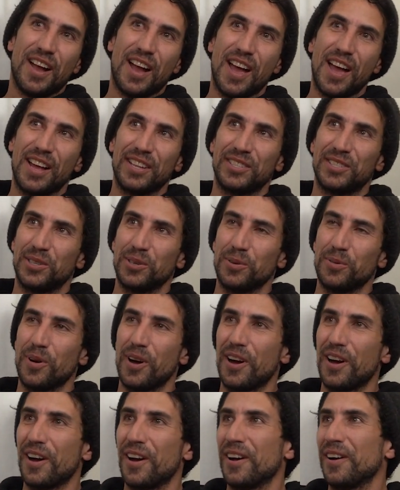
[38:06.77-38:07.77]
had
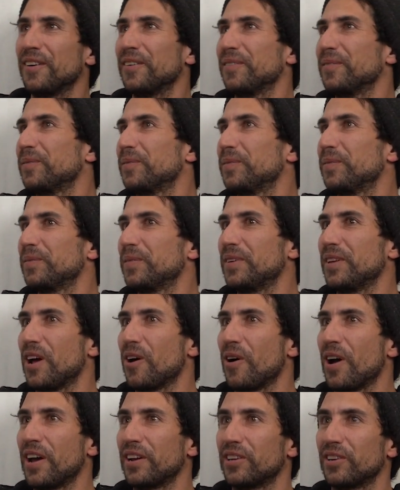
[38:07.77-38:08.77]

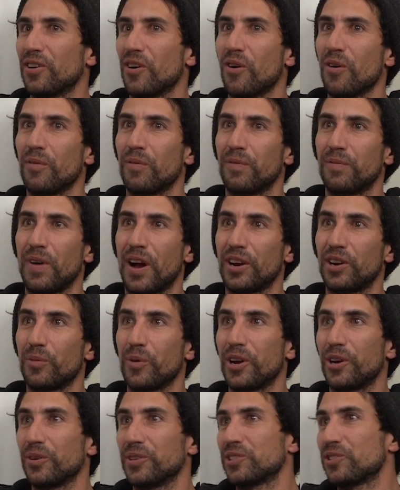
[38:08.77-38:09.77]
to go find a
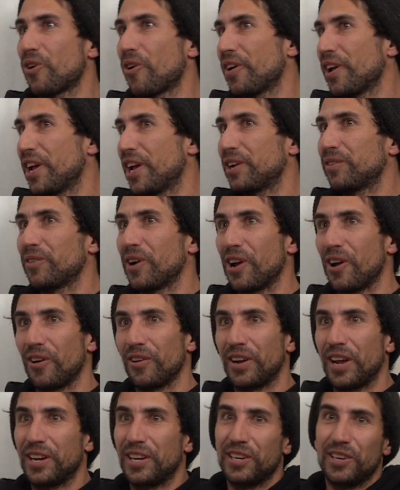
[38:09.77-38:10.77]
way to install a handrail,
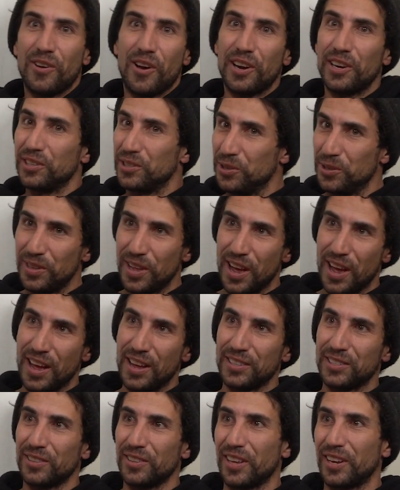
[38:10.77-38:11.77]
and I didn't know how to do
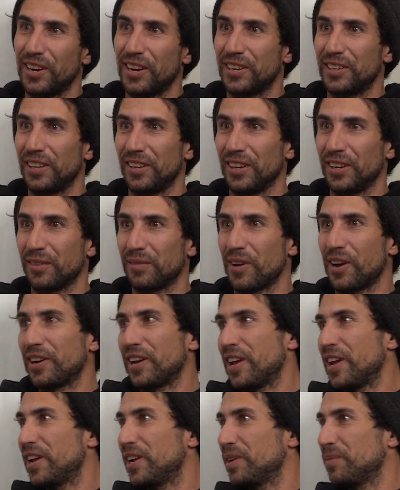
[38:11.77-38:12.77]
that. So then I had to find a
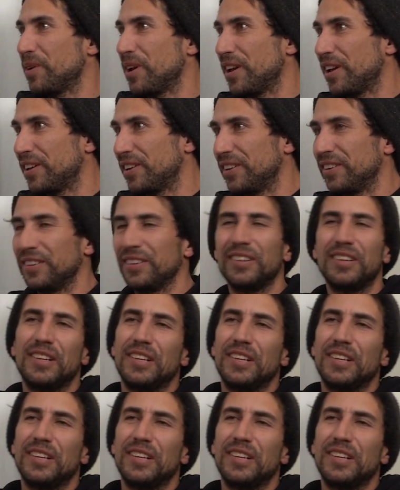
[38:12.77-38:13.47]
handyman, and